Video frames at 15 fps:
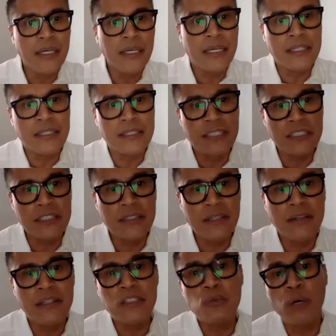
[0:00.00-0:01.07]
In
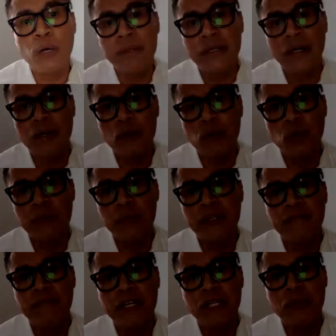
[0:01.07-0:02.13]
addition, this webinar will be
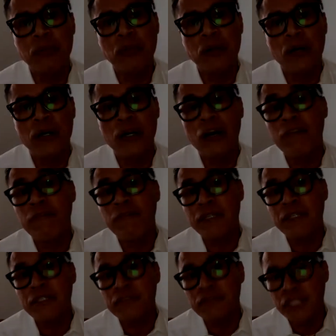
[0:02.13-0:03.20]
available on our
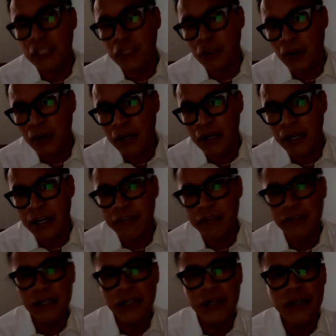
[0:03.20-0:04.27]
fitness video archive
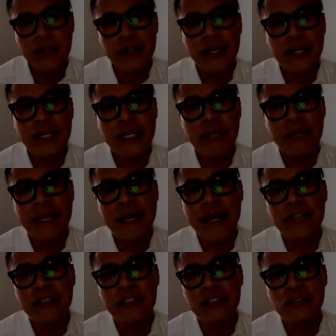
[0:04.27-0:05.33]
that can be
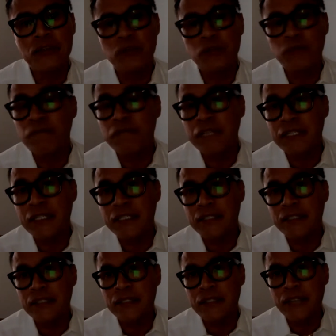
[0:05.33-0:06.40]
accessed through
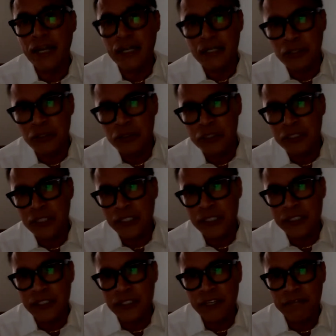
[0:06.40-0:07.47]

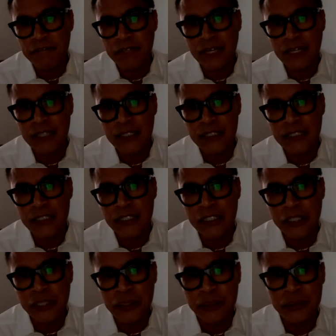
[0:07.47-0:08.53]

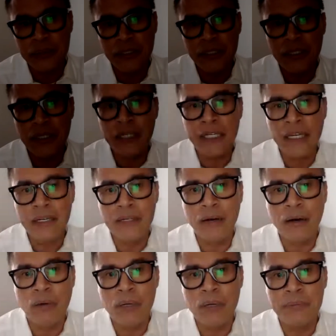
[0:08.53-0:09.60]
fitness.ucsf.edu. Again,
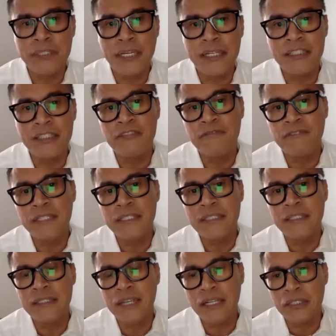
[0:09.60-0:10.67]
our website is
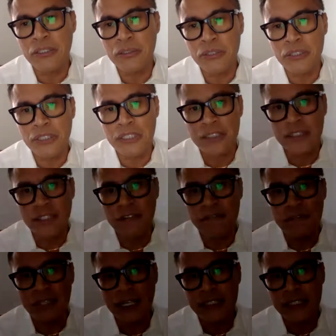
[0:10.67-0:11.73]

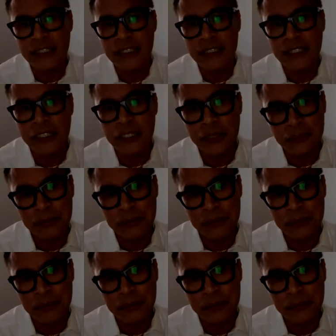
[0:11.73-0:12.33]
fitness.ucsf.edu.